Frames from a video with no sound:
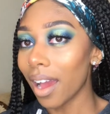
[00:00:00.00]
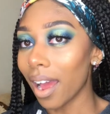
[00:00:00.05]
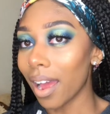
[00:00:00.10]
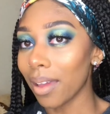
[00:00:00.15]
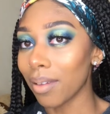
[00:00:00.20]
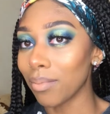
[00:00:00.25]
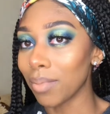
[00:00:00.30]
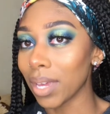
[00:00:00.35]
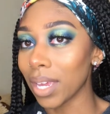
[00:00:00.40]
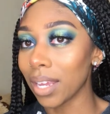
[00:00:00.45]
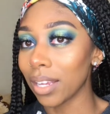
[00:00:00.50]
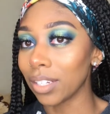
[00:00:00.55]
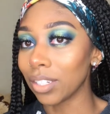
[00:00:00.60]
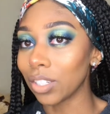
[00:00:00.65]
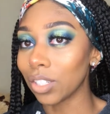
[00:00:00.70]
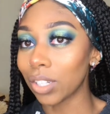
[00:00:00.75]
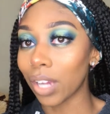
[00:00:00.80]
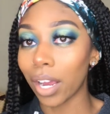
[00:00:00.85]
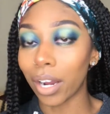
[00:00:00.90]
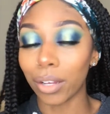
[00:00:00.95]
I mean,
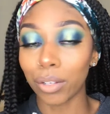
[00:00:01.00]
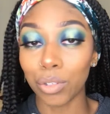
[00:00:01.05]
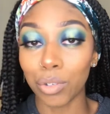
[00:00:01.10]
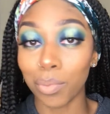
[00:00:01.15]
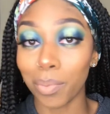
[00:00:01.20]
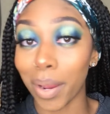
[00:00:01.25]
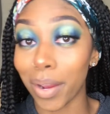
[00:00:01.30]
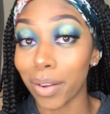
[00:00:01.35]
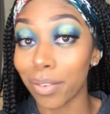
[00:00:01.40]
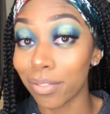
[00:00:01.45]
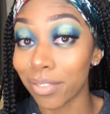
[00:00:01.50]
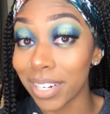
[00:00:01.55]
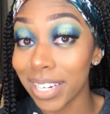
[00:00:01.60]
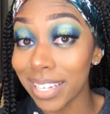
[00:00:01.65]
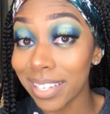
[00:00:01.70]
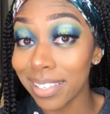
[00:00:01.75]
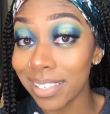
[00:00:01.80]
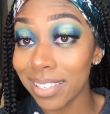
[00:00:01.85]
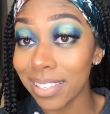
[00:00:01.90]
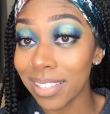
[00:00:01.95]
shout out to my
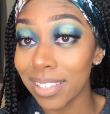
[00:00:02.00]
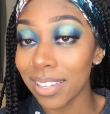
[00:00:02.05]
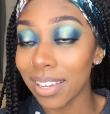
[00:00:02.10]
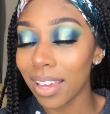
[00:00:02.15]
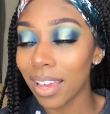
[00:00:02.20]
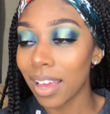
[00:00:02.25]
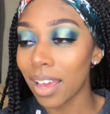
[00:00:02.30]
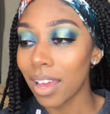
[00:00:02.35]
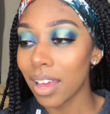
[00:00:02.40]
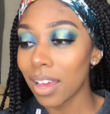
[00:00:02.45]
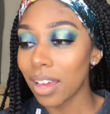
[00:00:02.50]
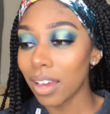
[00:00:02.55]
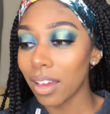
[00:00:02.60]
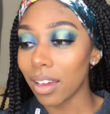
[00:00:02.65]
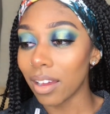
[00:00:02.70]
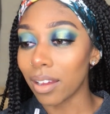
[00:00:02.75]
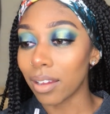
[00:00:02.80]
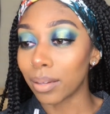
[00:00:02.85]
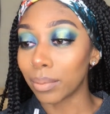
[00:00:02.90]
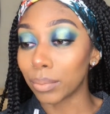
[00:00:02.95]
wrist.
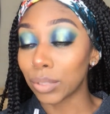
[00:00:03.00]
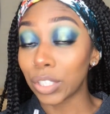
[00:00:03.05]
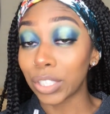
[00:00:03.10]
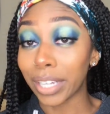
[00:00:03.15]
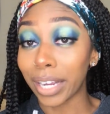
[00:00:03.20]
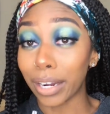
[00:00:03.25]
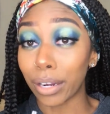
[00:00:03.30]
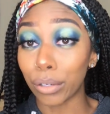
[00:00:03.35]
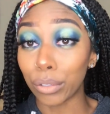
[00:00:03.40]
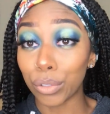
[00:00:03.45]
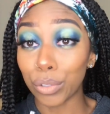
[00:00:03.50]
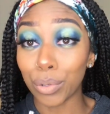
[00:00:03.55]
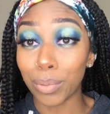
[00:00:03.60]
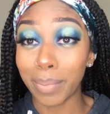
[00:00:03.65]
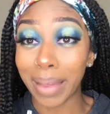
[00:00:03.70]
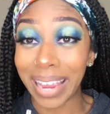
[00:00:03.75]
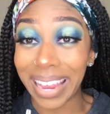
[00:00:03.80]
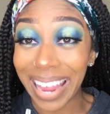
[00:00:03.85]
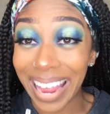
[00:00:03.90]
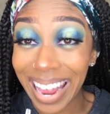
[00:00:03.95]
Shout out to
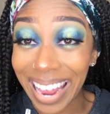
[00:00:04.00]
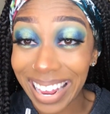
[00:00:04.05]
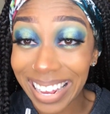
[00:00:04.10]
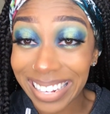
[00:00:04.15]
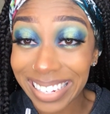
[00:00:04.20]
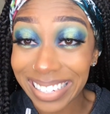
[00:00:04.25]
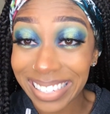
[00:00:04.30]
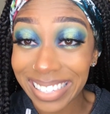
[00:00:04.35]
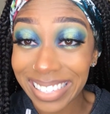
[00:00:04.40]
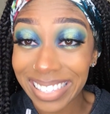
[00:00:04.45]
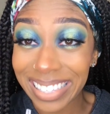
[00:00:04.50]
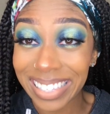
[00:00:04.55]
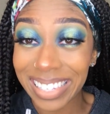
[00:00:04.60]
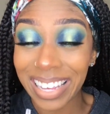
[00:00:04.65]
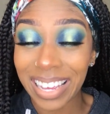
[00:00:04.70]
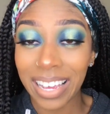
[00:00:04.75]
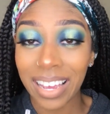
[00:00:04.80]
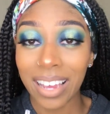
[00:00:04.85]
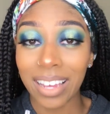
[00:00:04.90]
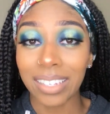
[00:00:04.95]
my hands.
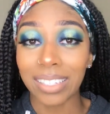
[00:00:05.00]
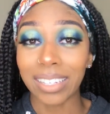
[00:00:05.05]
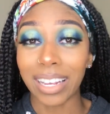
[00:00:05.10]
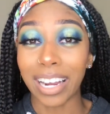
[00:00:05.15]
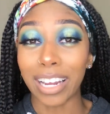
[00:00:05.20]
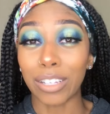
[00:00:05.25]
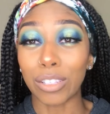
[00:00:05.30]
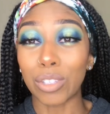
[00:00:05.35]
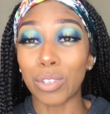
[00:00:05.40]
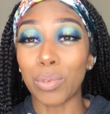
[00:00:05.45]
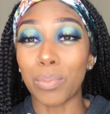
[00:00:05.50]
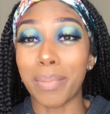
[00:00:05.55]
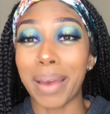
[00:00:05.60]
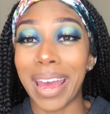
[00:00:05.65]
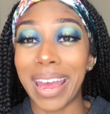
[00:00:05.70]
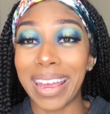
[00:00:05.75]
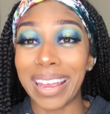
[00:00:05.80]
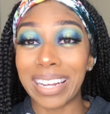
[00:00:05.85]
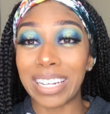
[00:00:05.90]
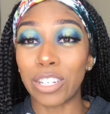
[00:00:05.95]
Shout out to
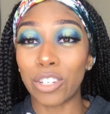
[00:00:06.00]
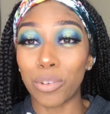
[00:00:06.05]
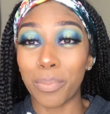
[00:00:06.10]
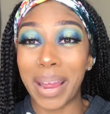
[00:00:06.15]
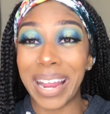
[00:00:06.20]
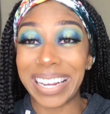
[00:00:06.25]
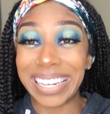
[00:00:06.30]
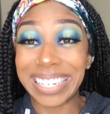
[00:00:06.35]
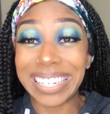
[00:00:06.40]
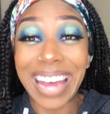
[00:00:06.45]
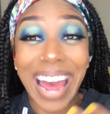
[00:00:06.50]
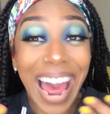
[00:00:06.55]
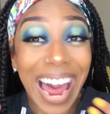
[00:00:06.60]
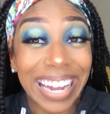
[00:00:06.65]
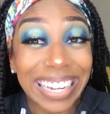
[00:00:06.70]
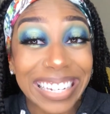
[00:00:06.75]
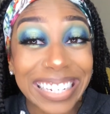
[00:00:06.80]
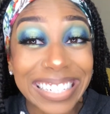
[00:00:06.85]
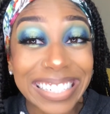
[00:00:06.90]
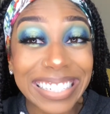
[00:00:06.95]
my
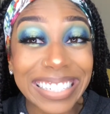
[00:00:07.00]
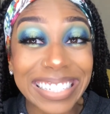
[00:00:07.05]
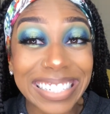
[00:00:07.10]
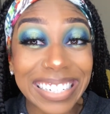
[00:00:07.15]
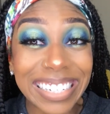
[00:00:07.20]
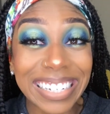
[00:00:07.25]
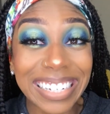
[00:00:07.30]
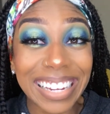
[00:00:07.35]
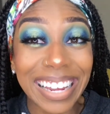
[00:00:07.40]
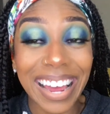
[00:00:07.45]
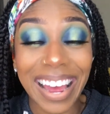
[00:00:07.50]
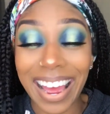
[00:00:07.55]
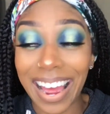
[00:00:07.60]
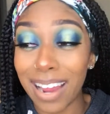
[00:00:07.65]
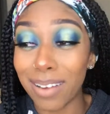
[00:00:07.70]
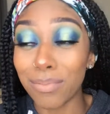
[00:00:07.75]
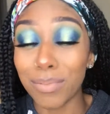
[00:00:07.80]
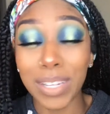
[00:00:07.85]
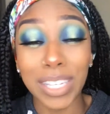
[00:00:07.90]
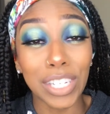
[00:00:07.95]
talent.
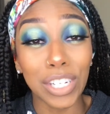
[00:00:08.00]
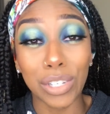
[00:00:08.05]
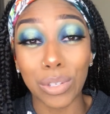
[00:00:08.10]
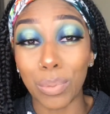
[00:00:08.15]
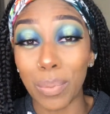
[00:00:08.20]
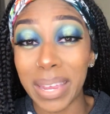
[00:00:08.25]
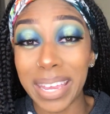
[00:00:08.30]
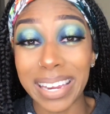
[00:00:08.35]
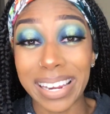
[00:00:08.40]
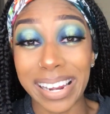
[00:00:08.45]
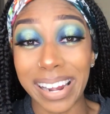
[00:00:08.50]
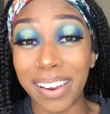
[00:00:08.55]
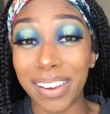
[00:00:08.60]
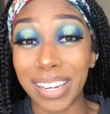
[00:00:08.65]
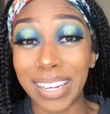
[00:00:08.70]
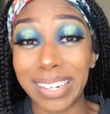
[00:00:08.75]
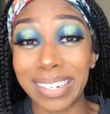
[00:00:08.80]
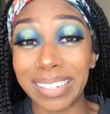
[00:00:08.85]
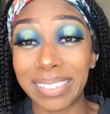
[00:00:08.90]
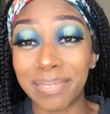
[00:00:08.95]
I'm really just winging it out
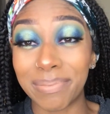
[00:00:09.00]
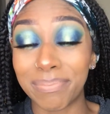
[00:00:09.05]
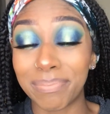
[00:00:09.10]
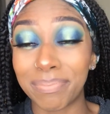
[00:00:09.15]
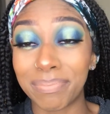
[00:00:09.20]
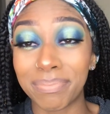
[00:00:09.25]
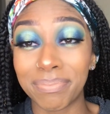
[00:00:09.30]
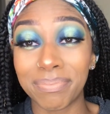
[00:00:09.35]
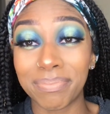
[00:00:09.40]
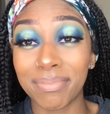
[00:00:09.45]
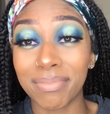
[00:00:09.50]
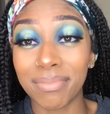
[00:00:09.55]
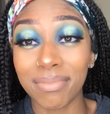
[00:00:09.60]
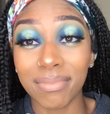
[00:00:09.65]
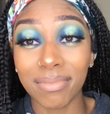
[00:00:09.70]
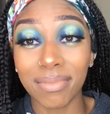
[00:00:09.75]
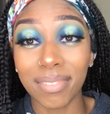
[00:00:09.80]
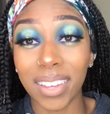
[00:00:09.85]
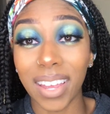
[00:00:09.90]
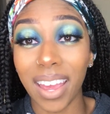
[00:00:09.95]
here.
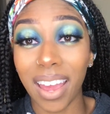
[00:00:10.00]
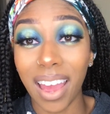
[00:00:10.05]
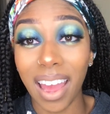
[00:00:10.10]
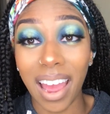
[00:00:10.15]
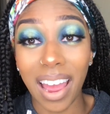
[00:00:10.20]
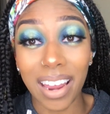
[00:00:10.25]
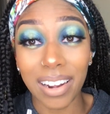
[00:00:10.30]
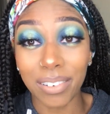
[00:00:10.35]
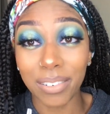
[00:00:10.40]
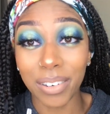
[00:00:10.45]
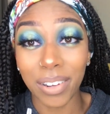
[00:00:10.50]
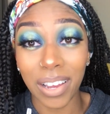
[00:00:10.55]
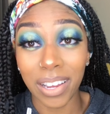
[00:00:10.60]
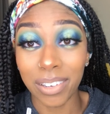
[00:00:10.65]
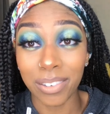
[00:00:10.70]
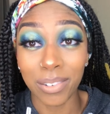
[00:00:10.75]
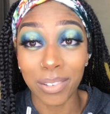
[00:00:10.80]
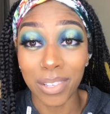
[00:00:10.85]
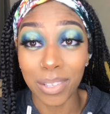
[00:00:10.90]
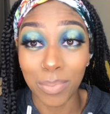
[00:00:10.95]
I don't know how
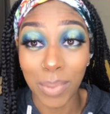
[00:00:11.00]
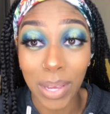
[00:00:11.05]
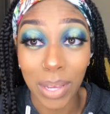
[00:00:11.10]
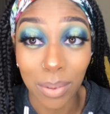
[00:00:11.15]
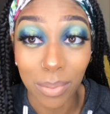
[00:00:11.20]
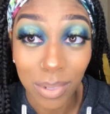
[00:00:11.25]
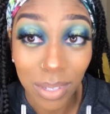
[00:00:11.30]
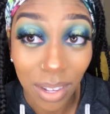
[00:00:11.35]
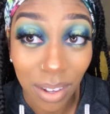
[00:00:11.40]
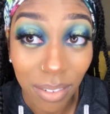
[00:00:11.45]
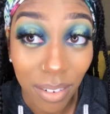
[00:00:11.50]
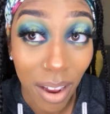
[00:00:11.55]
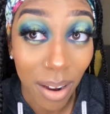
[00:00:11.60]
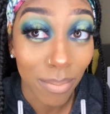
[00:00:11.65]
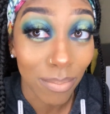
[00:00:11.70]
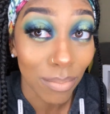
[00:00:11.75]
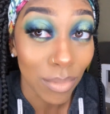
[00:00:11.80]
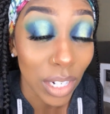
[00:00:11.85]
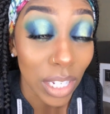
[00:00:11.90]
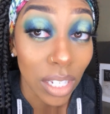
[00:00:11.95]
to do this makeup stuff.
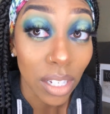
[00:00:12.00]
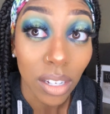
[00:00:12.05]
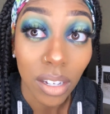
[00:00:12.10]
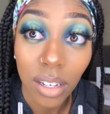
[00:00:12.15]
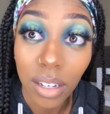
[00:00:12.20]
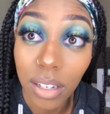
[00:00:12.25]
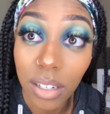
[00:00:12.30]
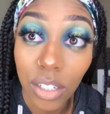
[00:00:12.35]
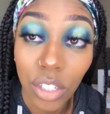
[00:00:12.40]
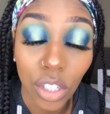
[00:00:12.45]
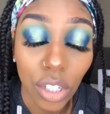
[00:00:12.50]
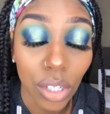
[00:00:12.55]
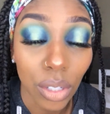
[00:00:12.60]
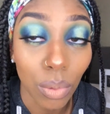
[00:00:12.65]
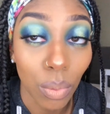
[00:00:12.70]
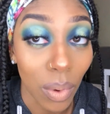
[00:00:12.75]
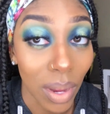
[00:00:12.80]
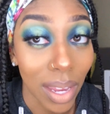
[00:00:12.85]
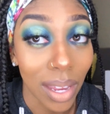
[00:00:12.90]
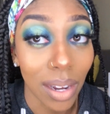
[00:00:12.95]
I'm really
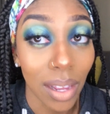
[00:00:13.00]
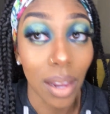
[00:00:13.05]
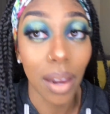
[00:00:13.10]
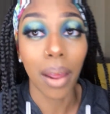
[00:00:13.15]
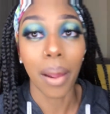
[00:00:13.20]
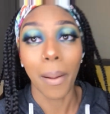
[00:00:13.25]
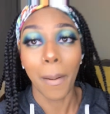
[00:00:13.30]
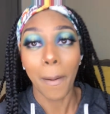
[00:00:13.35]
just winging it.